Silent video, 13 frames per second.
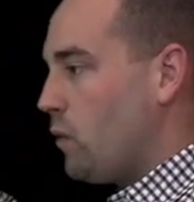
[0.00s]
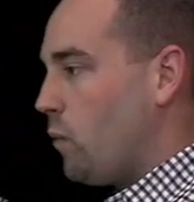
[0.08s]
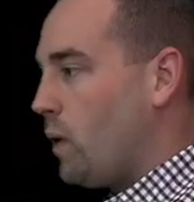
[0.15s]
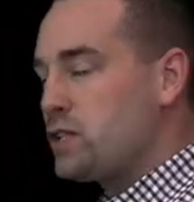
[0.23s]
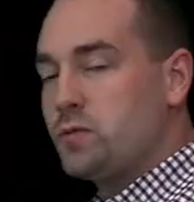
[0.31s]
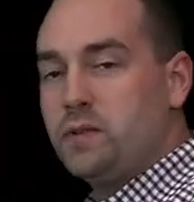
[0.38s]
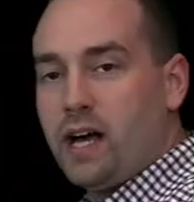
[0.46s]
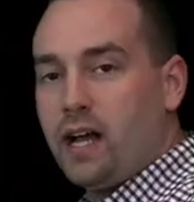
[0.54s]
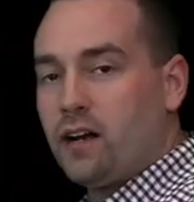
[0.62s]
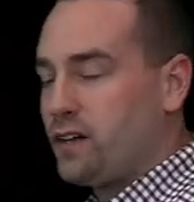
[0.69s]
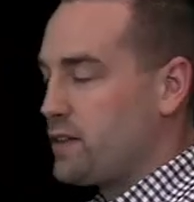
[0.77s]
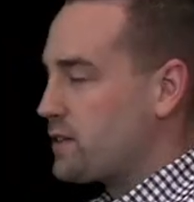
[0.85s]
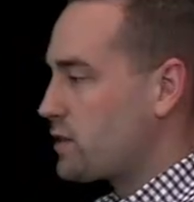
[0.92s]
Once we got
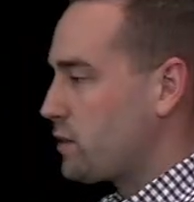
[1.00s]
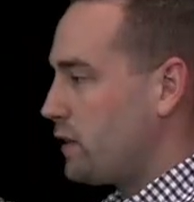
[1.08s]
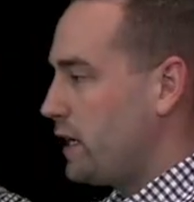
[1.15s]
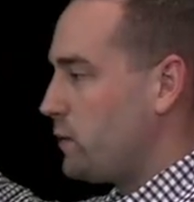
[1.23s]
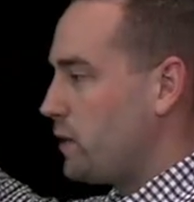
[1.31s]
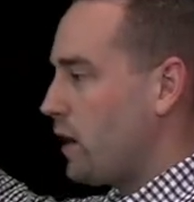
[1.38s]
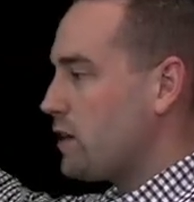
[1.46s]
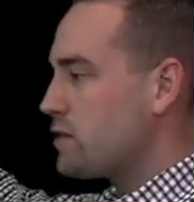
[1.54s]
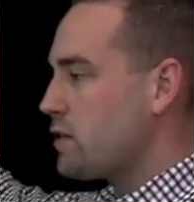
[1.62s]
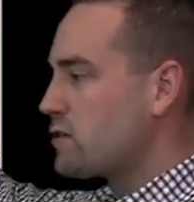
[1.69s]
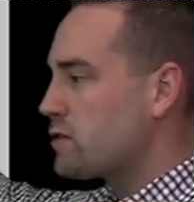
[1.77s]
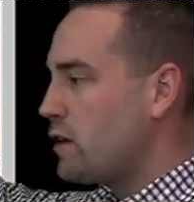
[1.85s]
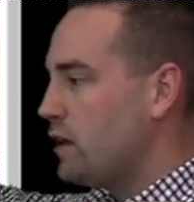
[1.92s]
onto the screen, we
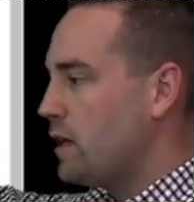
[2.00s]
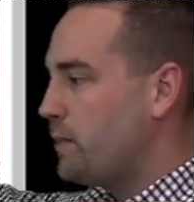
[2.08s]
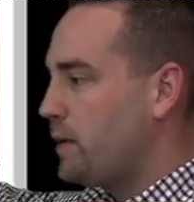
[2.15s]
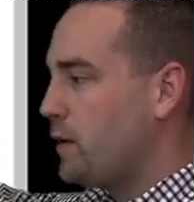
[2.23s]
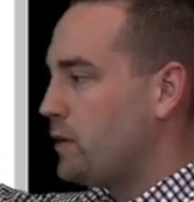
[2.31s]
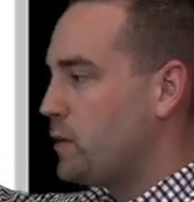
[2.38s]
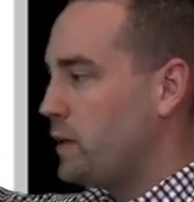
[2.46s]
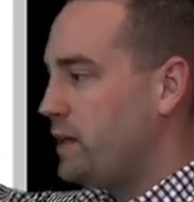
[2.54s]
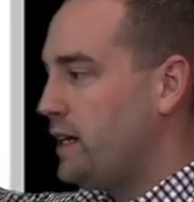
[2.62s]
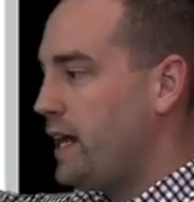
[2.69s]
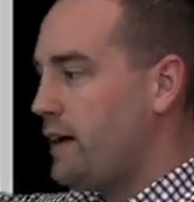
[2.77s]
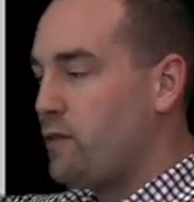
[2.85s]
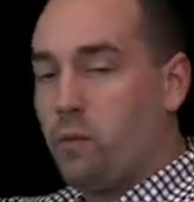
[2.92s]
also saw up here that we
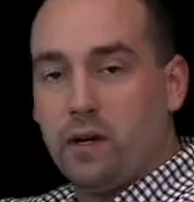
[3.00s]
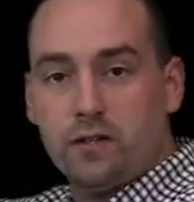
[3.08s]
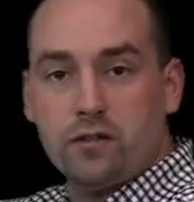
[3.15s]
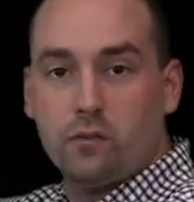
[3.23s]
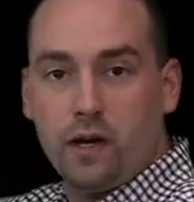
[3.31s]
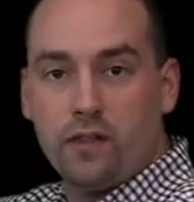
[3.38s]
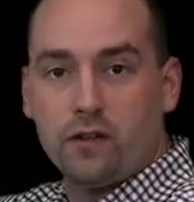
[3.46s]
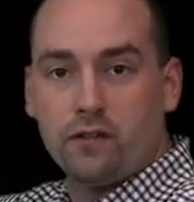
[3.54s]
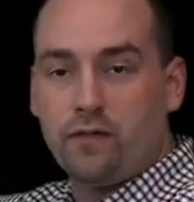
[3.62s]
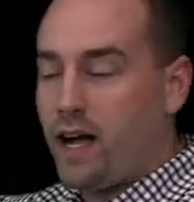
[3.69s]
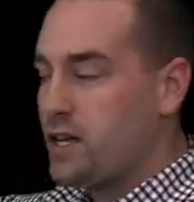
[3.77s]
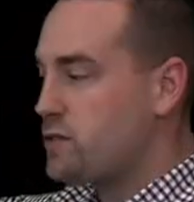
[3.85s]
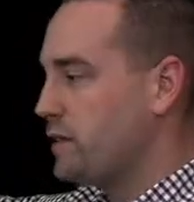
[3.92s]
did have a winter weather
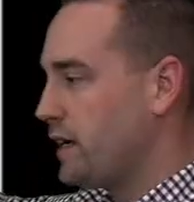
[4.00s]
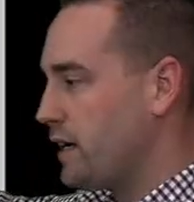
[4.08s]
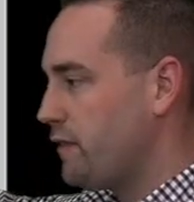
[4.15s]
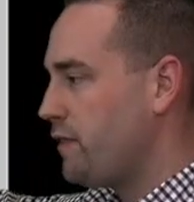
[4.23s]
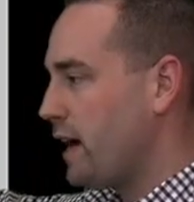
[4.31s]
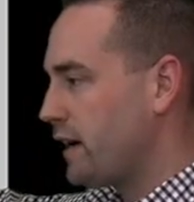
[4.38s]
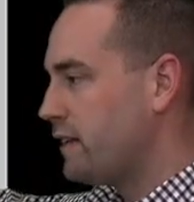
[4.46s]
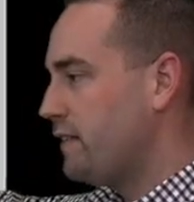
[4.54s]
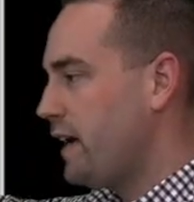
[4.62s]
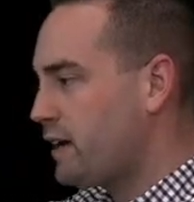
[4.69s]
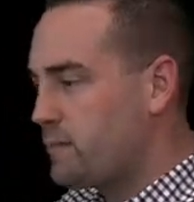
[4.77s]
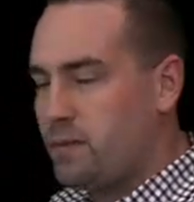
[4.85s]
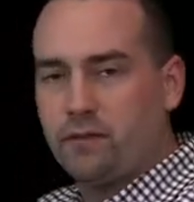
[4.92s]
advisory in effect.
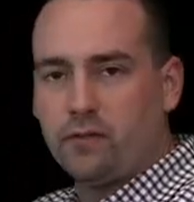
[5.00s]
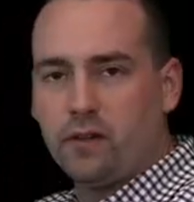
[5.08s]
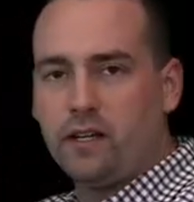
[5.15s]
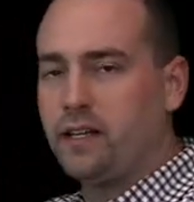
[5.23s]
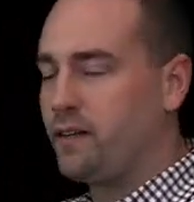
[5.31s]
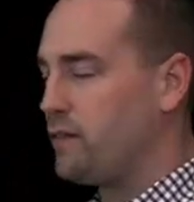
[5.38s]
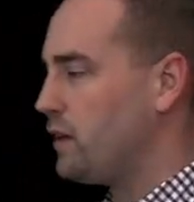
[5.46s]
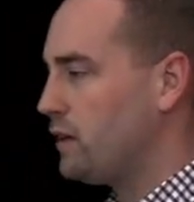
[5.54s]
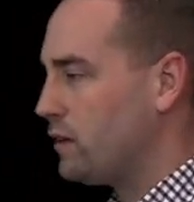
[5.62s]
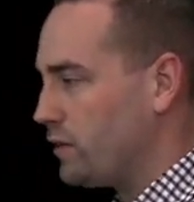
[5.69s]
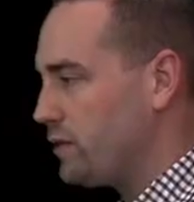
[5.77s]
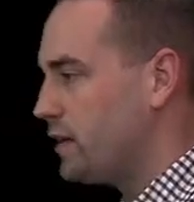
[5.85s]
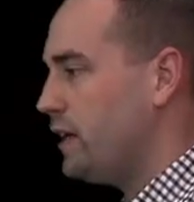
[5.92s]
That could be for any
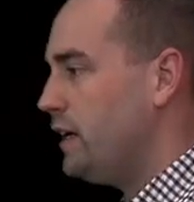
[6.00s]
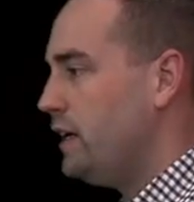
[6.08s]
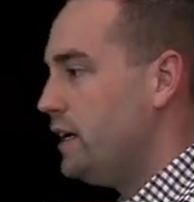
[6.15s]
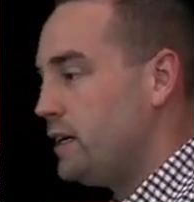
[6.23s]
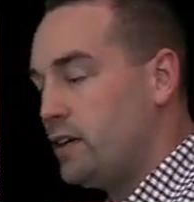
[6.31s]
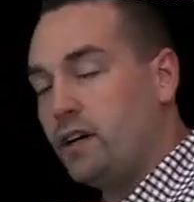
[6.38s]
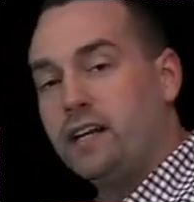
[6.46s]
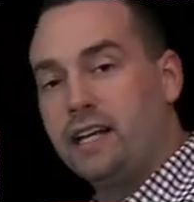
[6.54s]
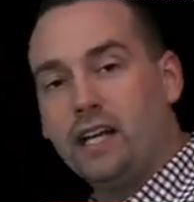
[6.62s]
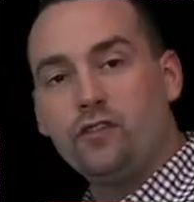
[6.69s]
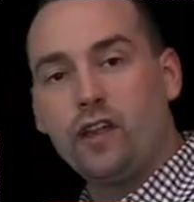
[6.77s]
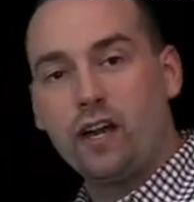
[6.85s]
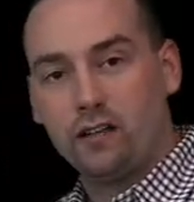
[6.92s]
alert. you're going to
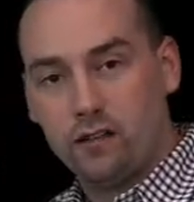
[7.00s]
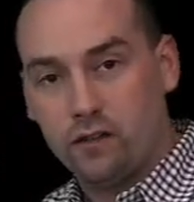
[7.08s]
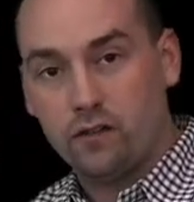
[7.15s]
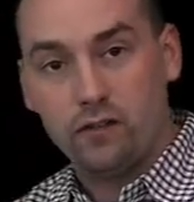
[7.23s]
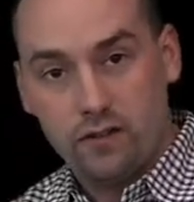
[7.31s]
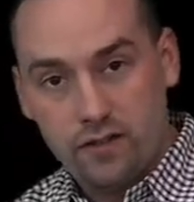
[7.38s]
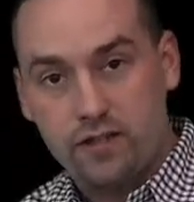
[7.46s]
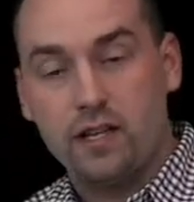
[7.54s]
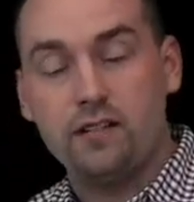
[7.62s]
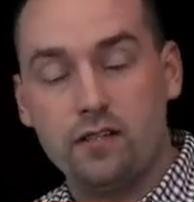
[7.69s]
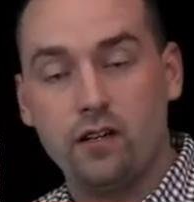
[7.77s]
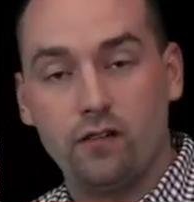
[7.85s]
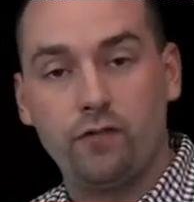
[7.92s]
get that alert
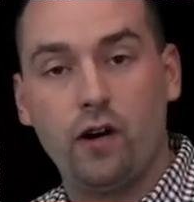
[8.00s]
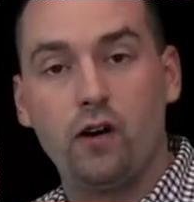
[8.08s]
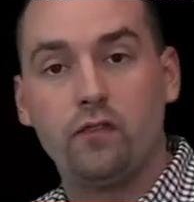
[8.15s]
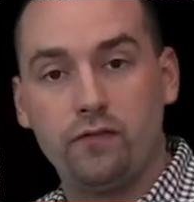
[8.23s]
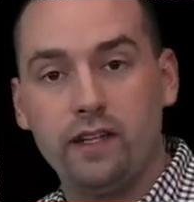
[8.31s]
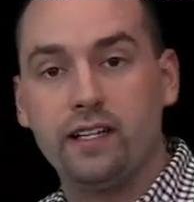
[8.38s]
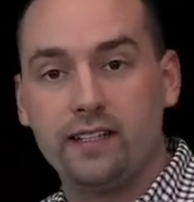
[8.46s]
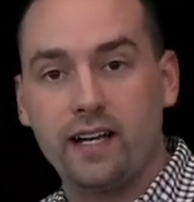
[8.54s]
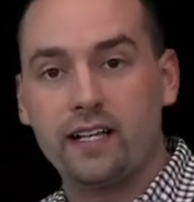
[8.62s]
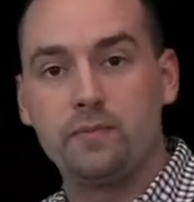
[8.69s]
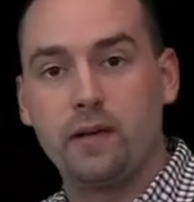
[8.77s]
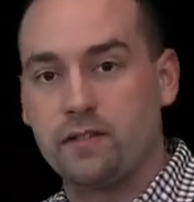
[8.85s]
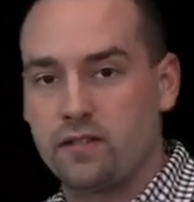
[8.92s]
sent to your phone via
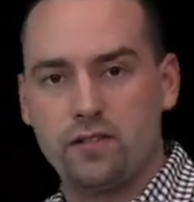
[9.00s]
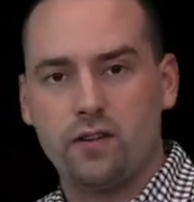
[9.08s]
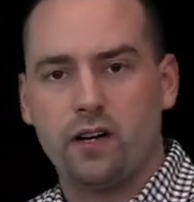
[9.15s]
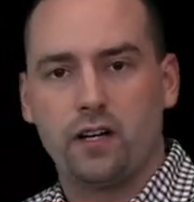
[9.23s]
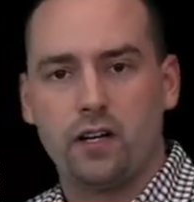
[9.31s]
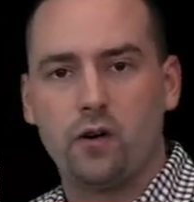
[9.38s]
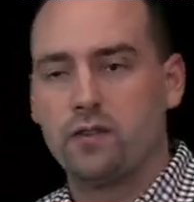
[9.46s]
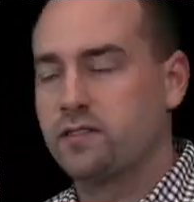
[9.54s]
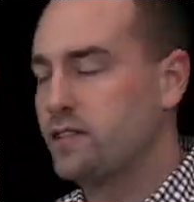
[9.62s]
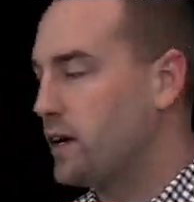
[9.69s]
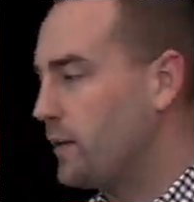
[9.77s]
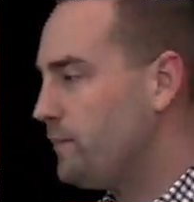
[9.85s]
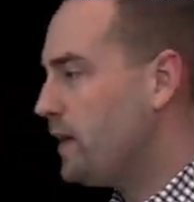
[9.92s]
text message. You're going to know it's
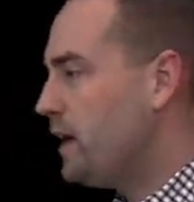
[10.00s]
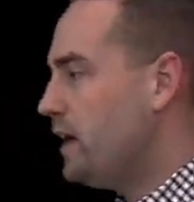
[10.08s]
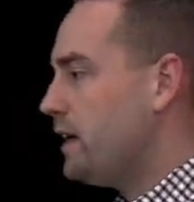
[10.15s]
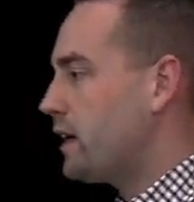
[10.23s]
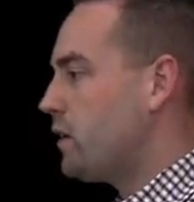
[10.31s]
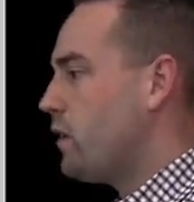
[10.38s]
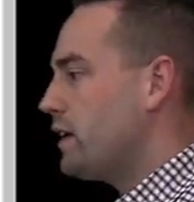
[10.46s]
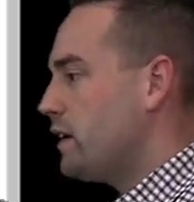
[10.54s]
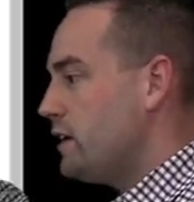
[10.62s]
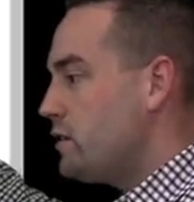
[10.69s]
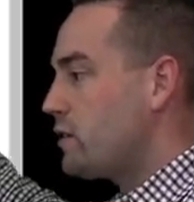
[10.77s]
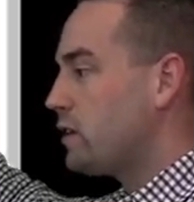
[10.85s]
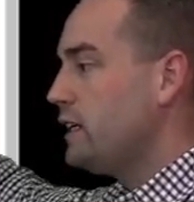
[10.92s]
there. You go on here,
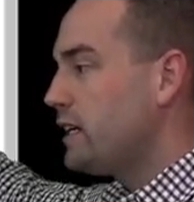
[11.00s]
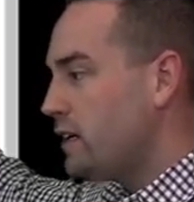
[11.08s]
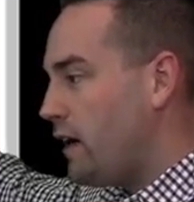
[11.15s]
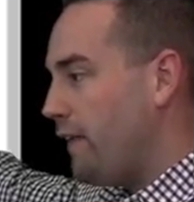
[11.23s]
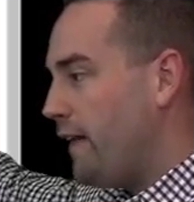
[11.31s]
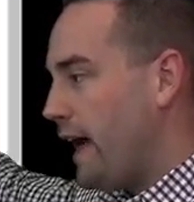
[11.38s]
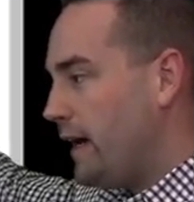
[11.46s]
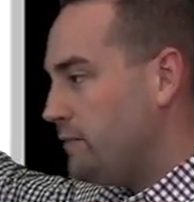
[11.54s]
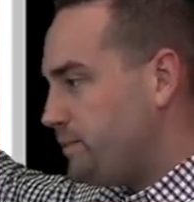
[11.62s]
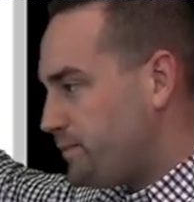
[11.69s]
you click on that.